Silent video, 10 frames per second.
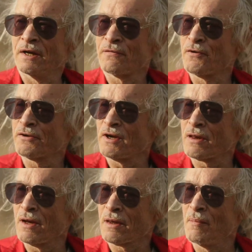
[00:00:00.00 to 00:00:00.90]
And at first I
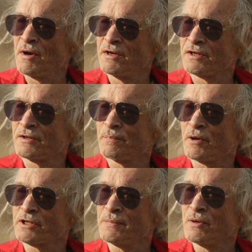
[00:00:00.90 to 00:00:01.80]
thought somebody just
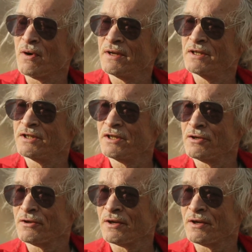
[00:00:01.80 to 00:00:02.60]
punched me right in the chin or